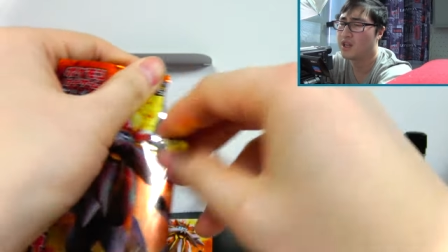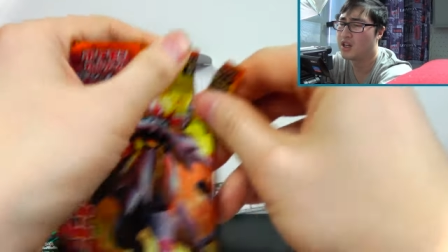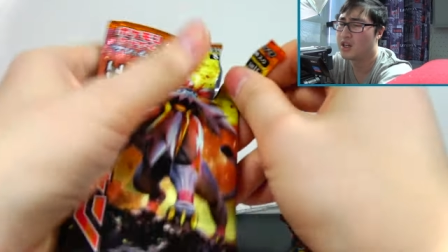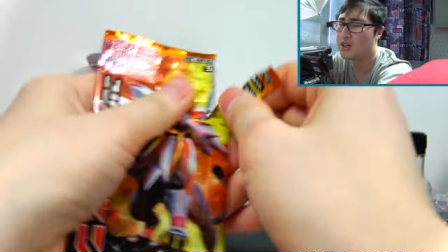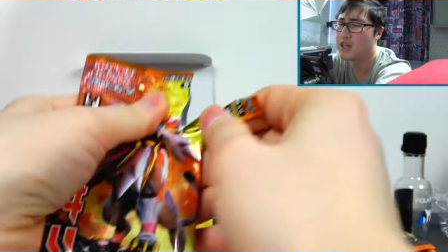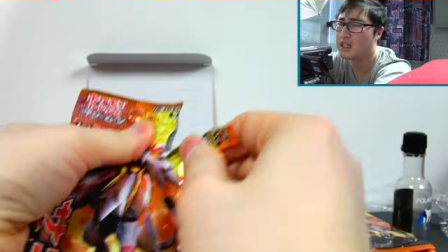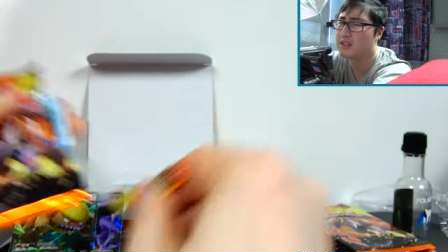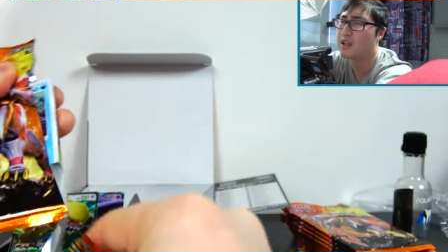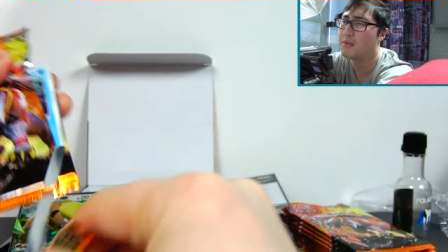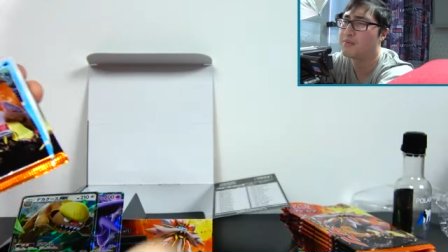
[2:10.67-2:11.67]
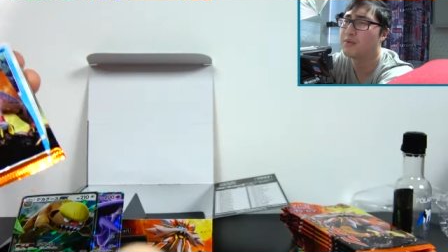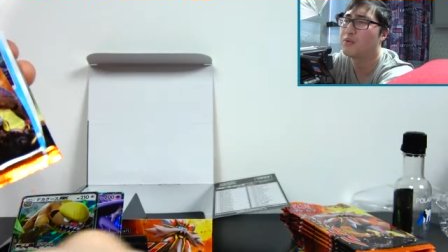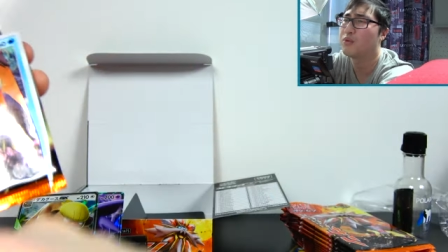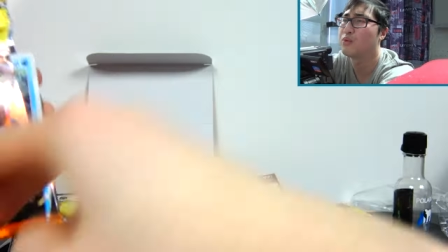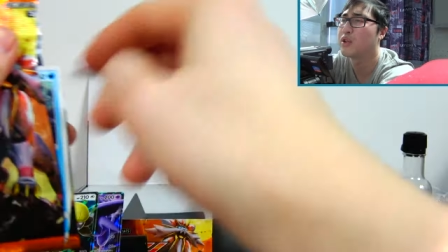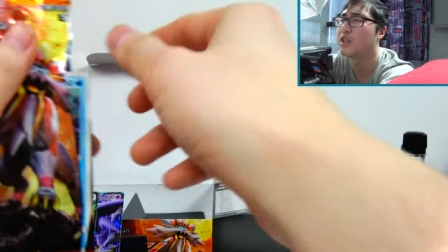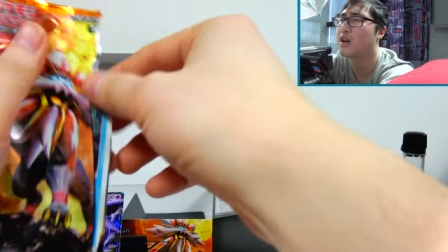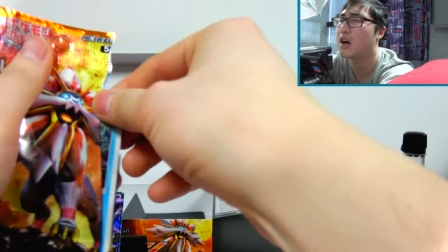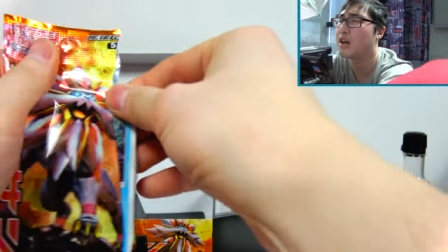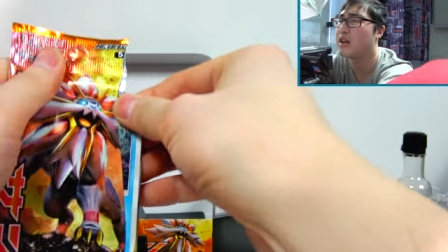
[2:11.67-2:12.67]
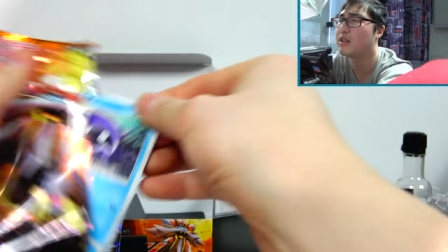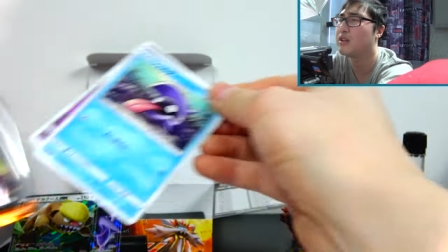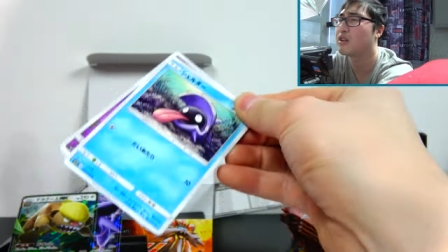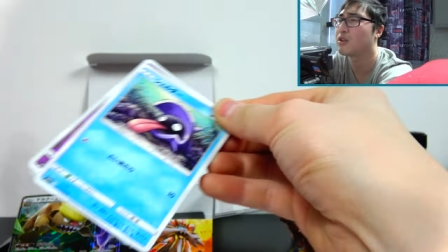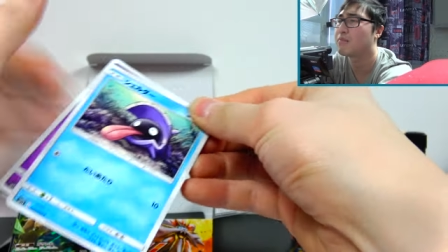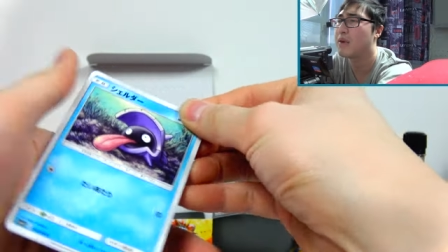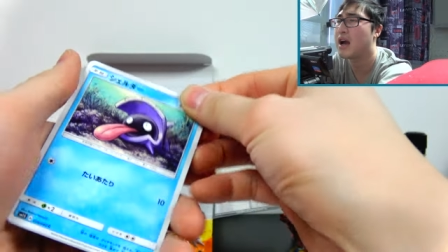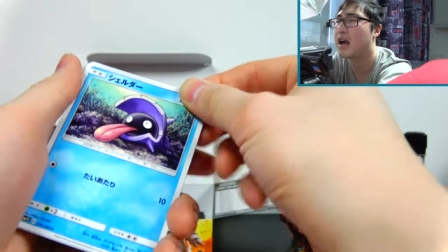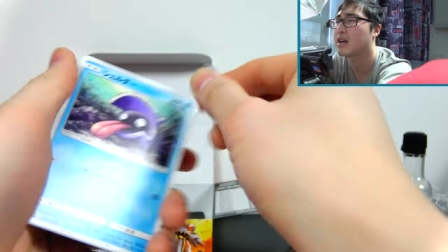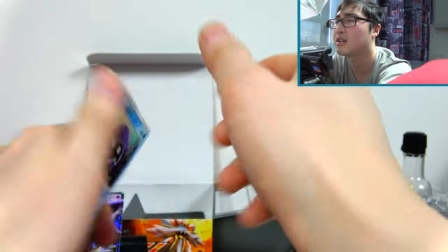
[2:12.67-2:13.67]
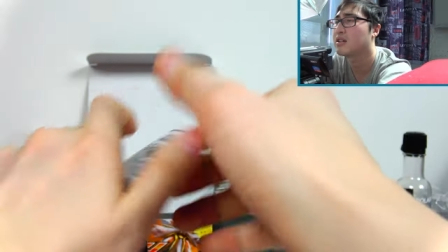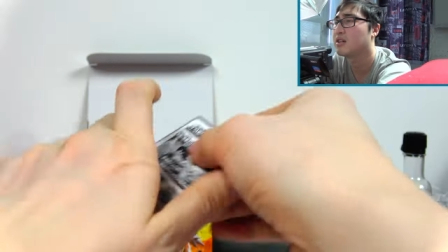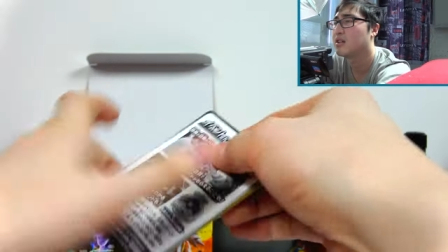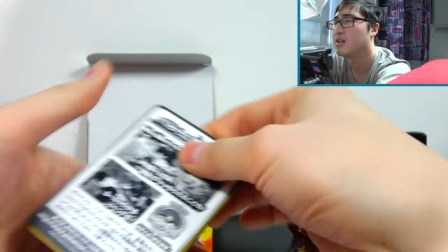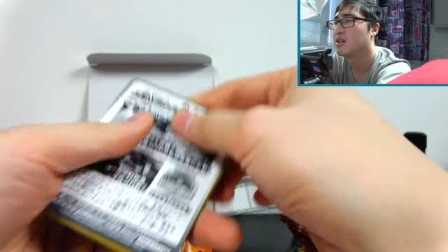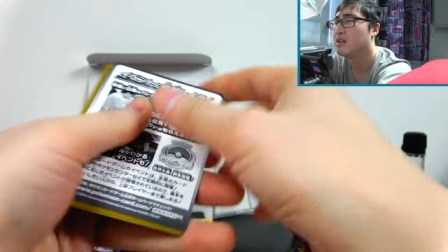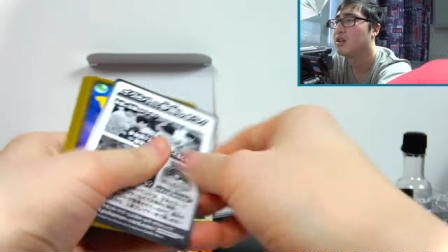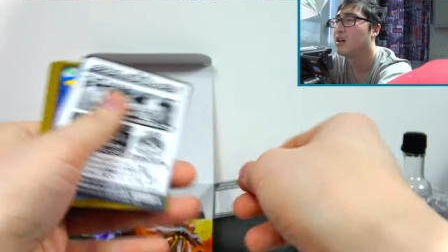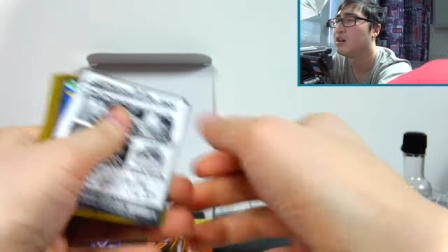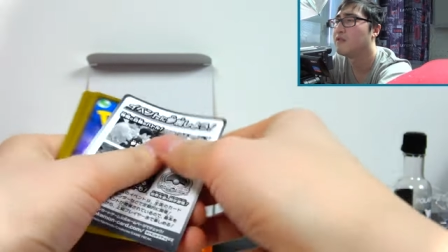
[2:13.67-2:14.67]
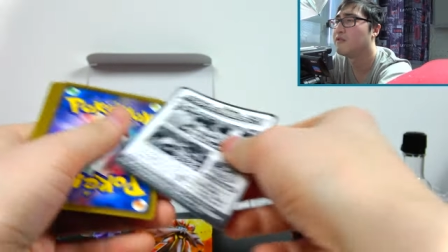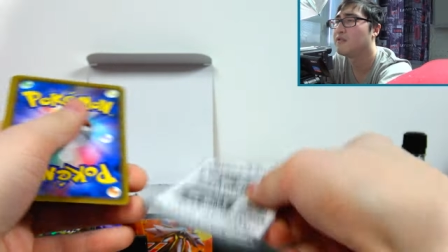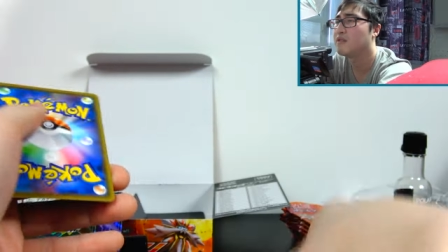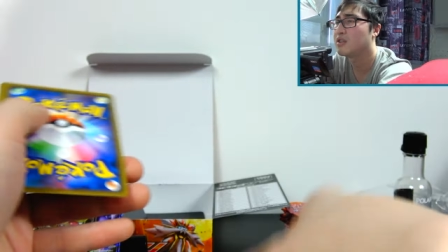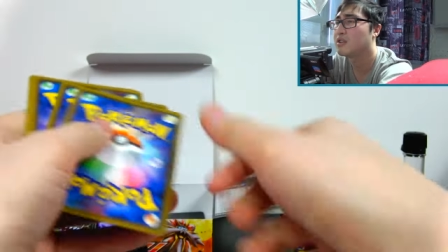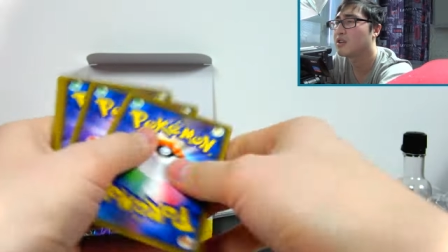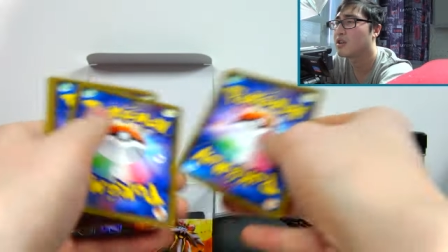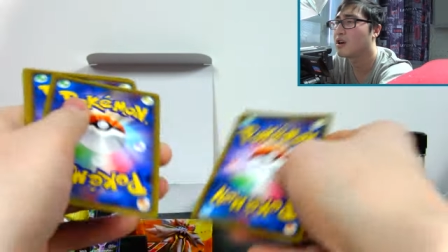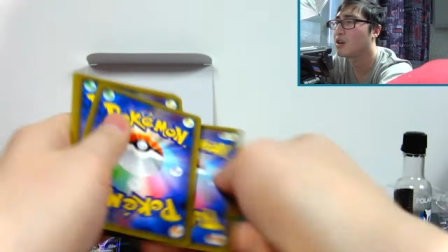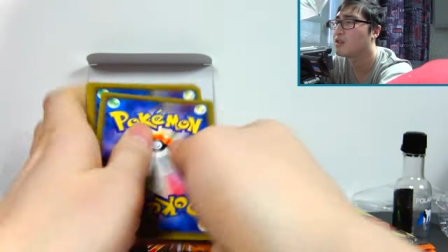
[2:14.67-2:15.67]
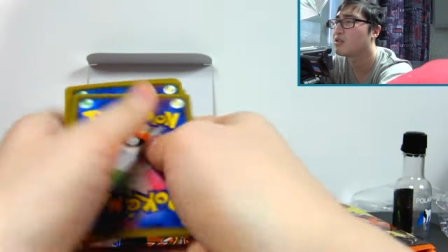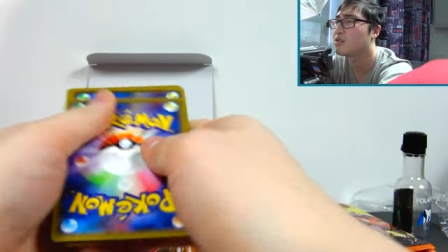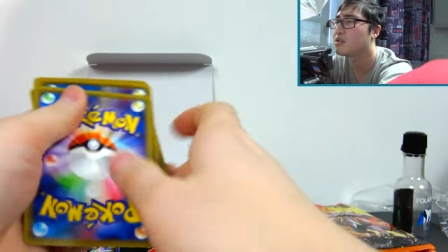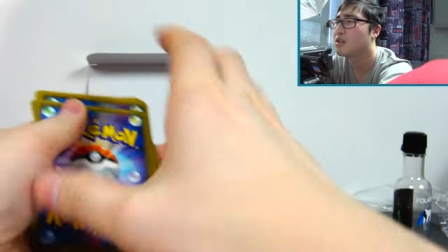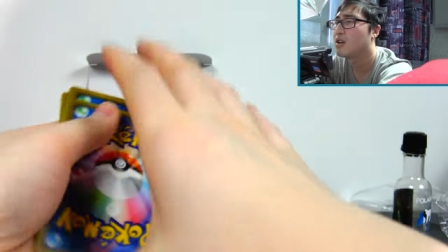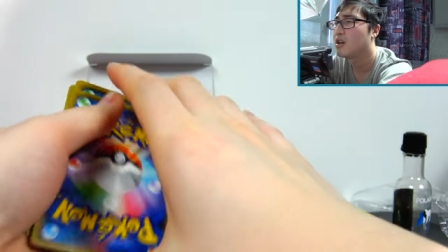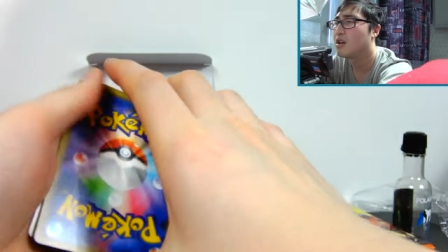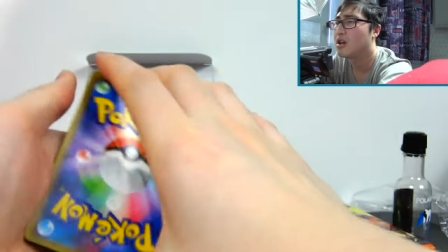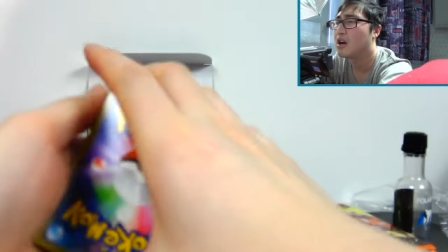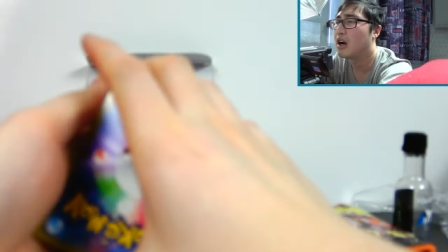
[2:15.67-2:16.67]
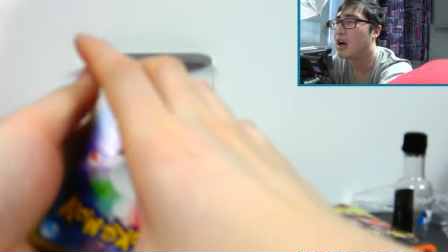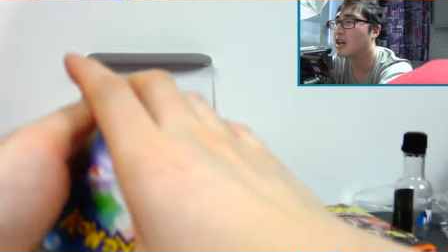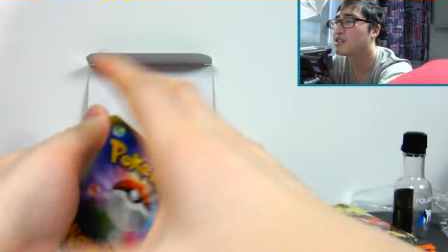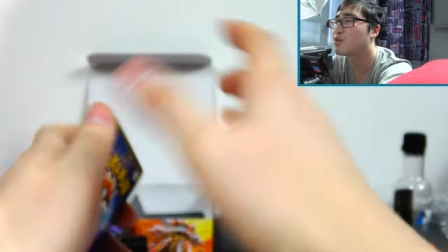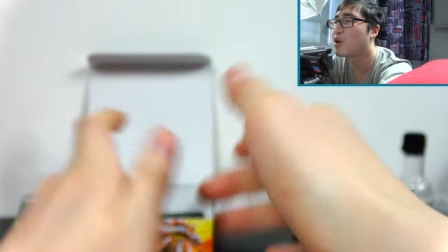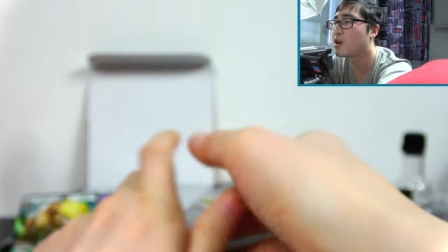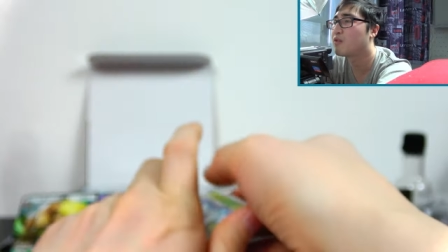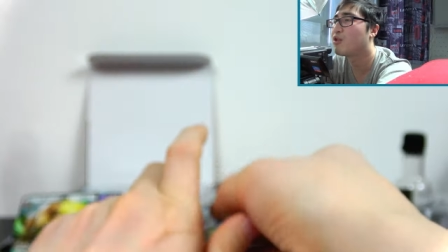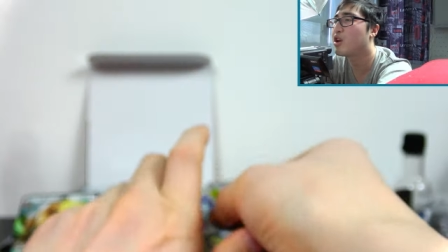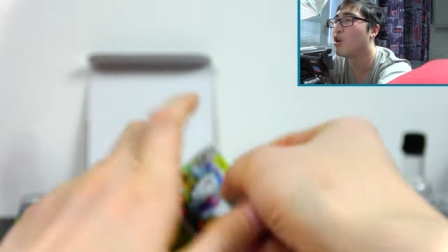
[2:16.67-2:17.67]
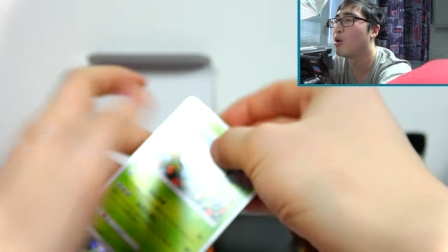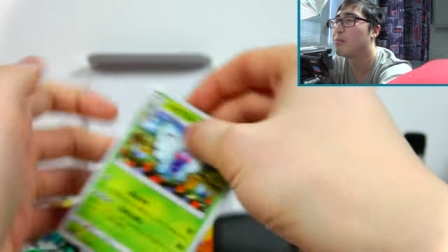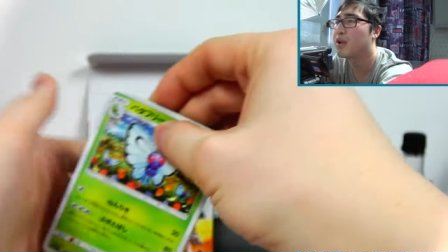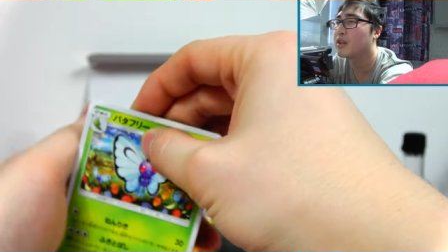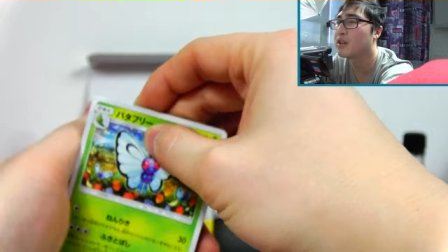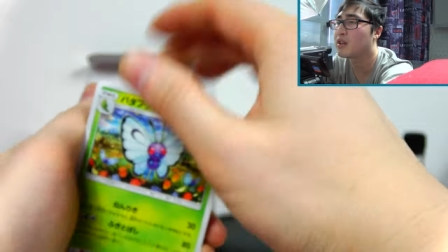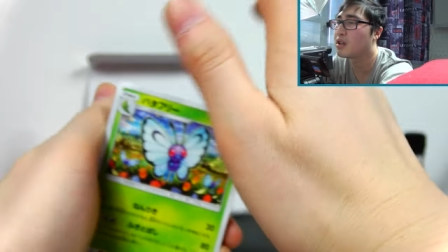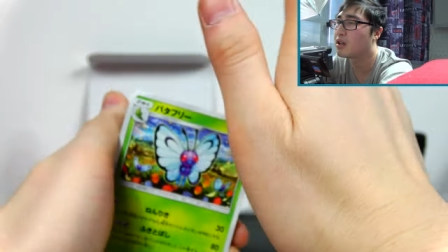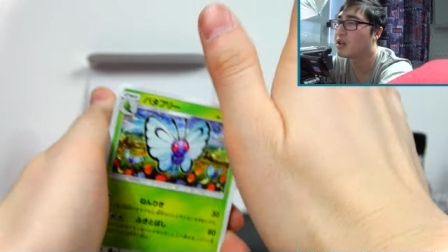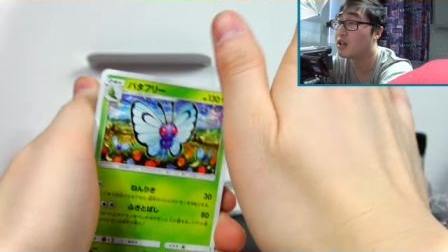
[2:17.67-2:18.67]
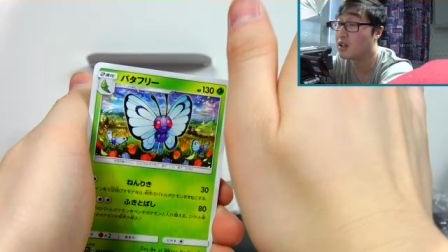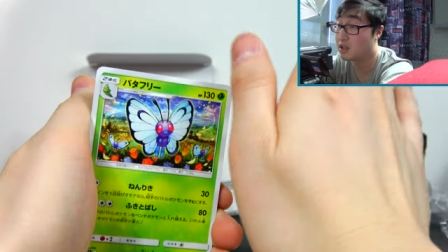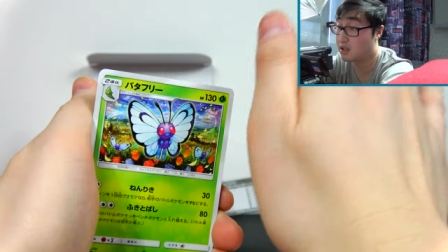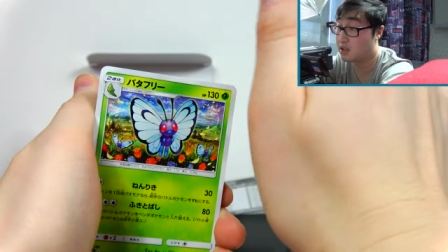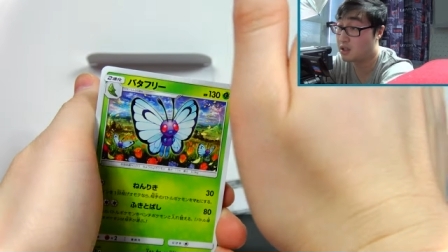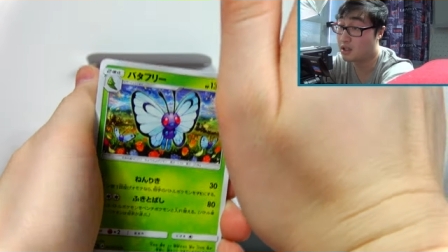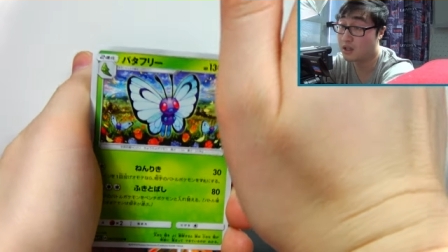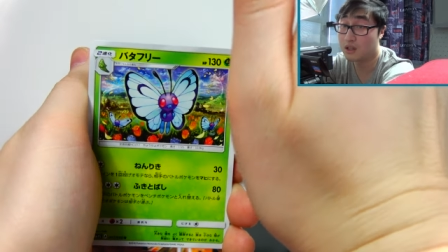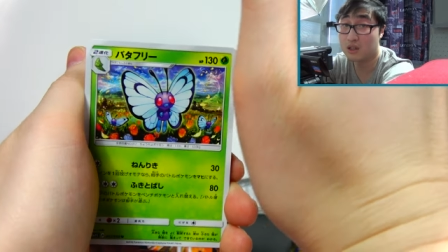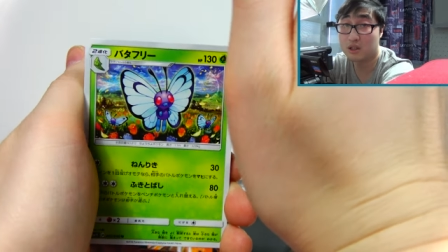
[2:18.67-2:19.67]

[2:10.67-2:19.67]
Alright, next up. We got another pack of cards. Alright, I swear, if we open the, the